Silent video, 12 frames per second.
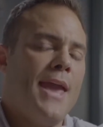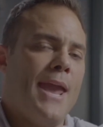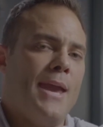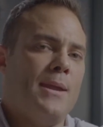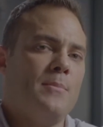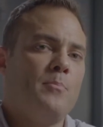
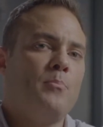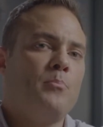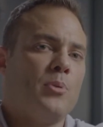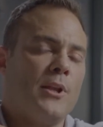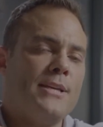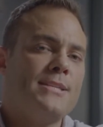and
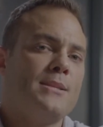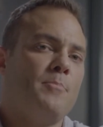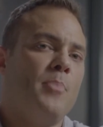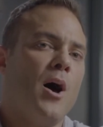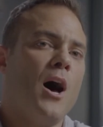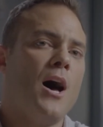place the
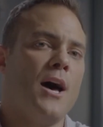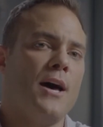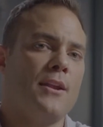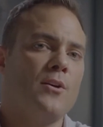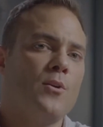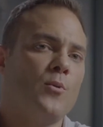
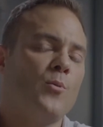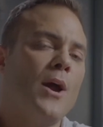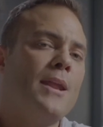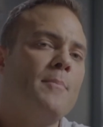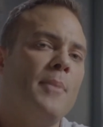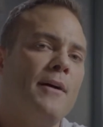pod
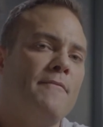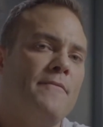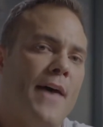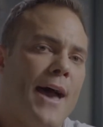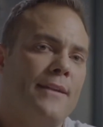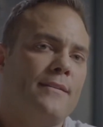right above that.